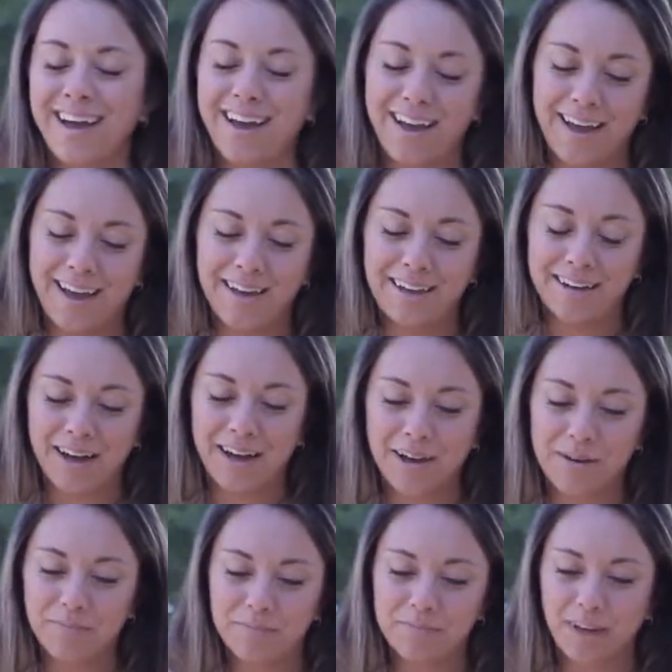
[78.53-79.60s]
And
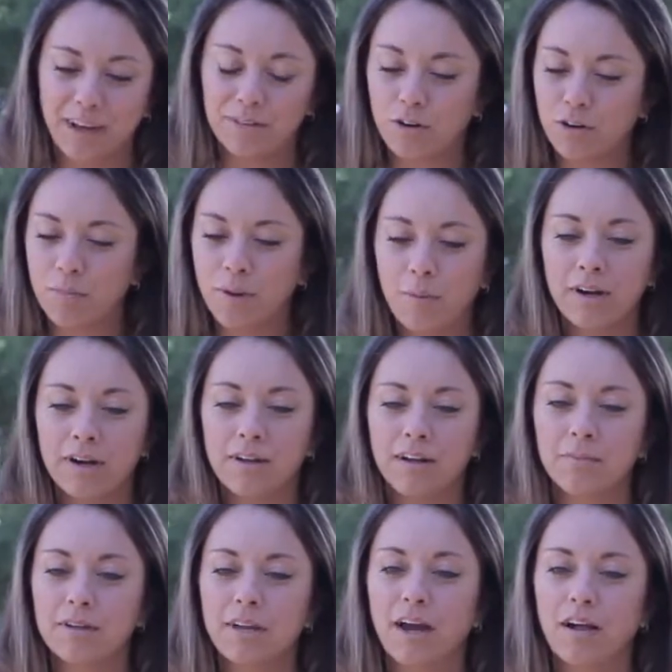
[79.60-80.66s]
I told him I wanted to
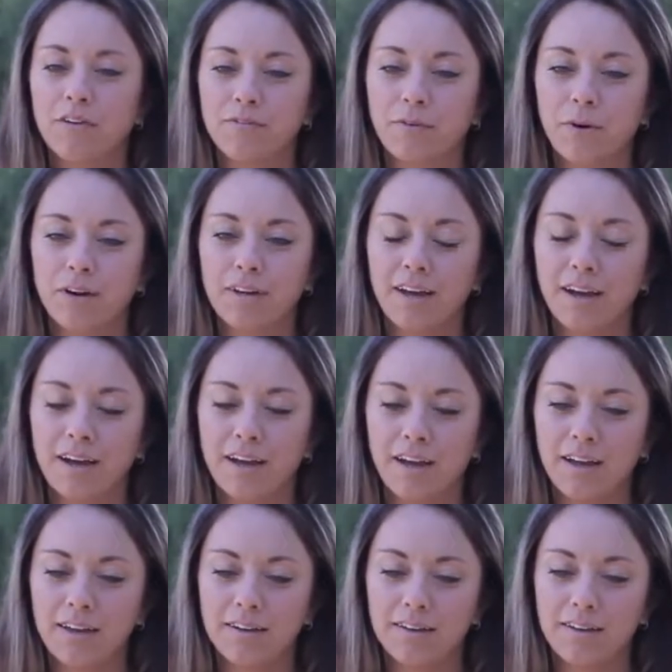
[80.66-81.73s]
come to California,
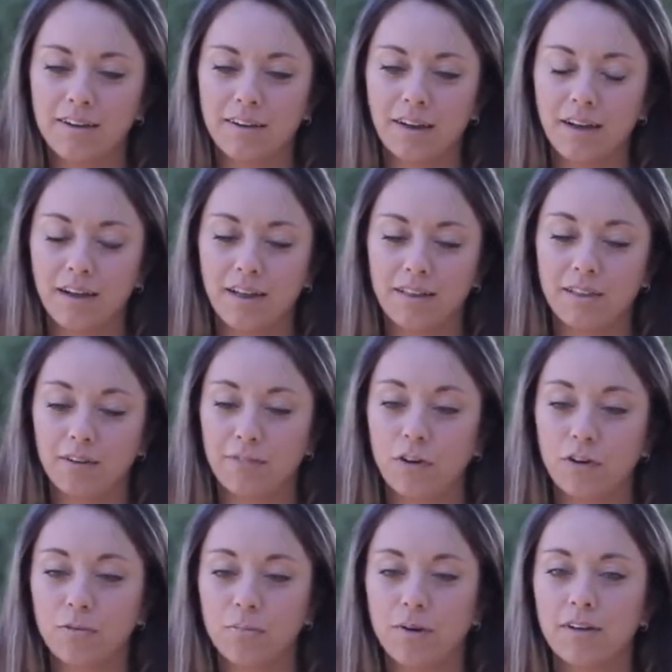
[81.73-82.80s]
and the
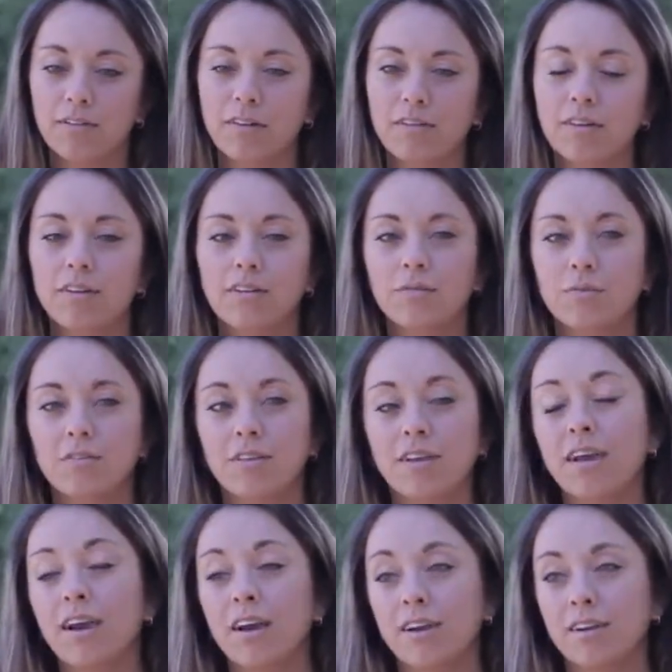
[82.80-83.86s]
first place on the list was
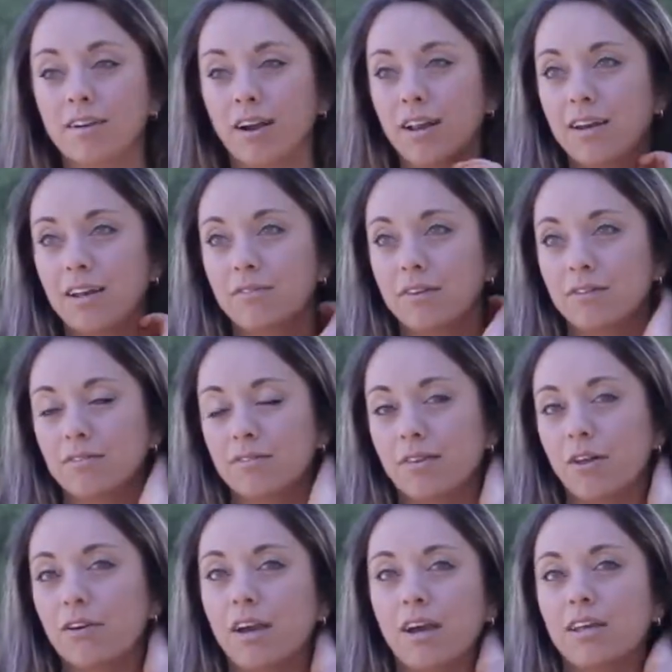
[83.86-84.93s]
here. I didn't even
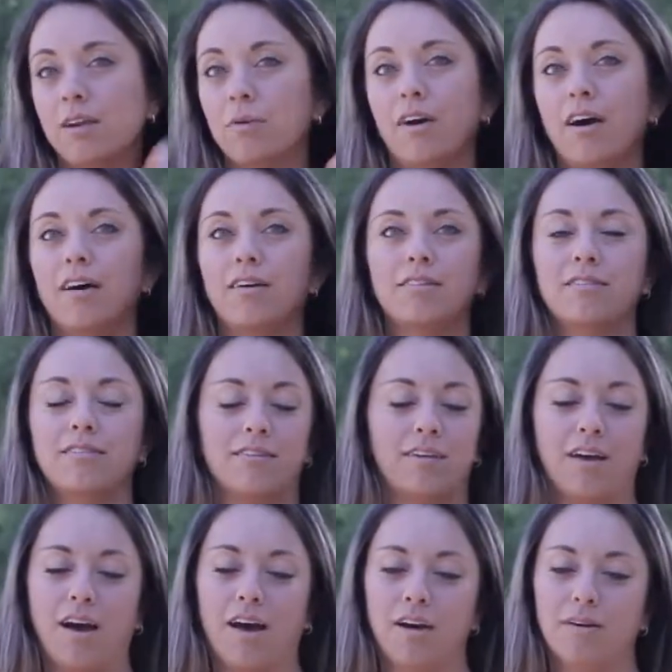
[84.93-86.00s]
look anywhere else.
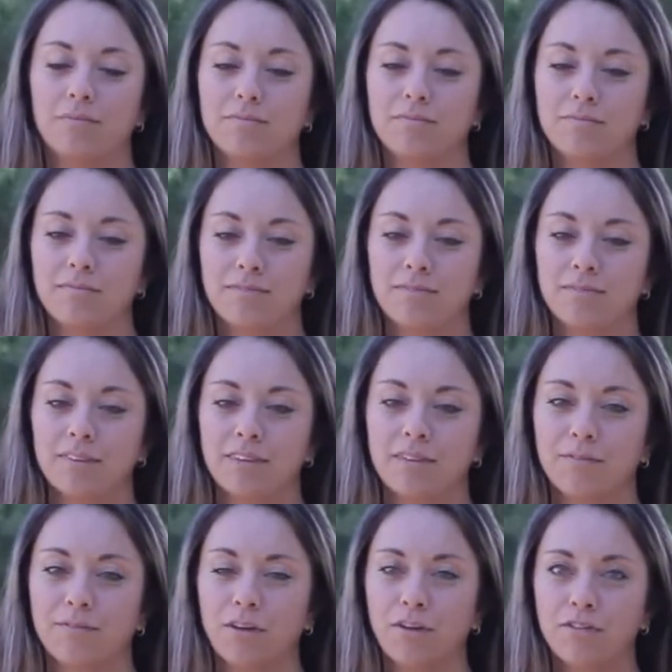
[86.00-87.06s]

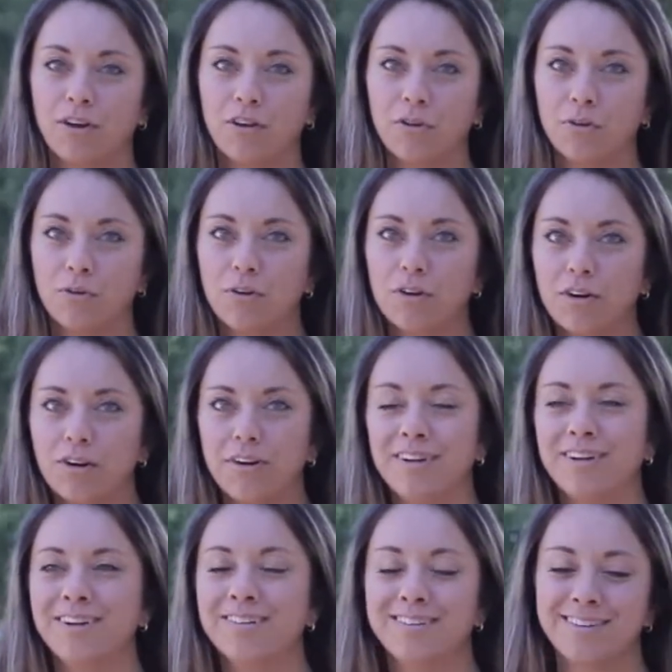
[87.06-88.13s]
First on Google.